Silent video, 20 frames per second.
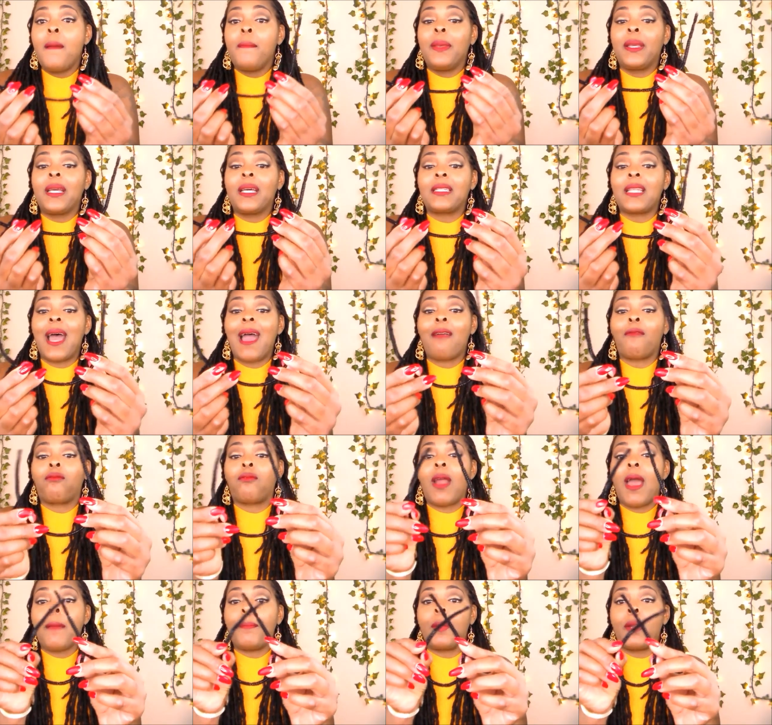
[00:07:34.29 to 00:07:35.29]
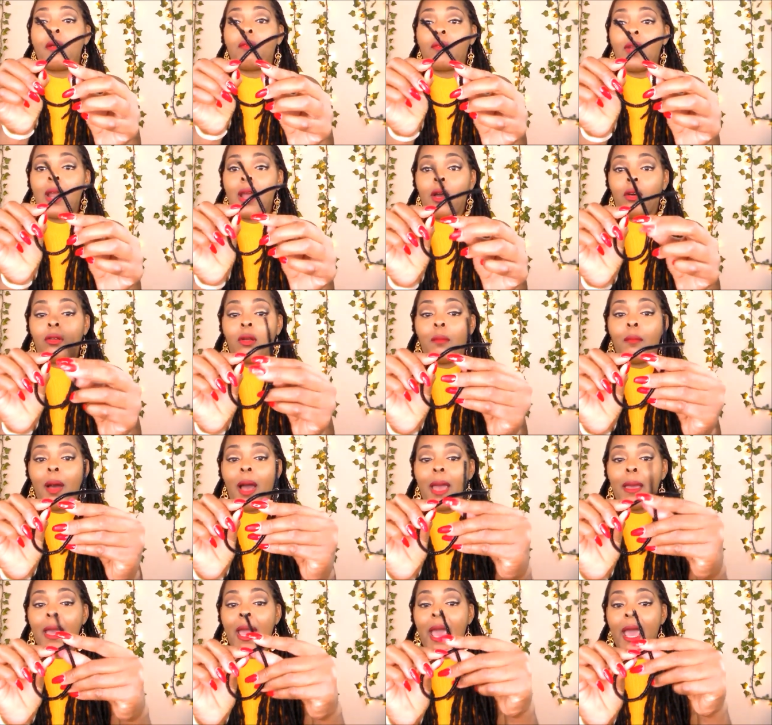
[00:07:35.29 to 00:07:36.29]
because I wrap it around
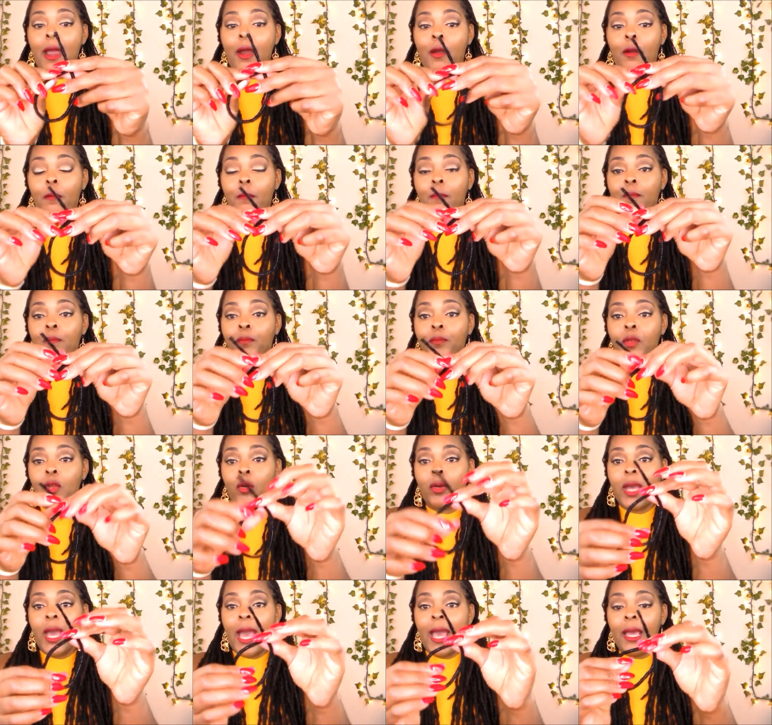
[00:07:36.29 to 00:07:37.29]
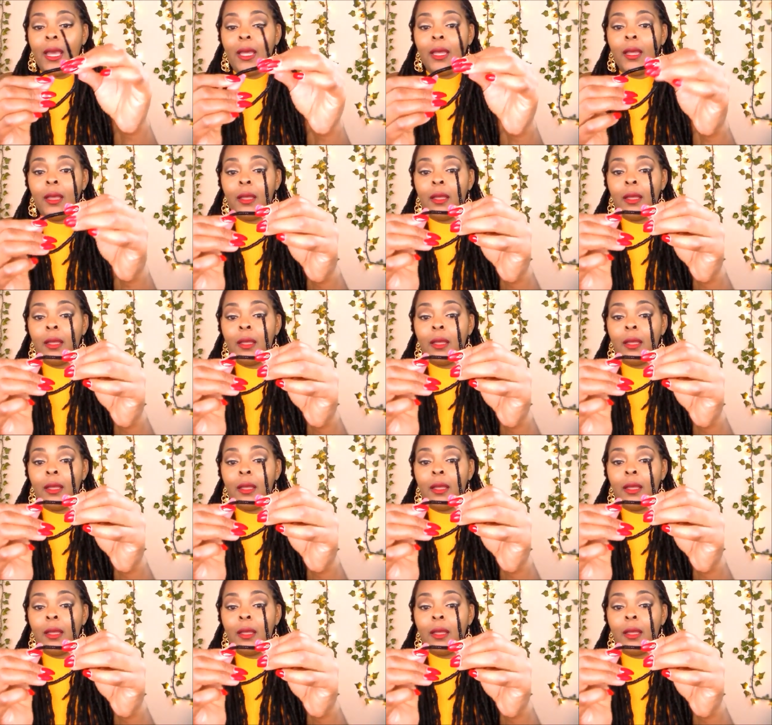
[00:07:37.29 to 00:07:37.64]
my hair, okay?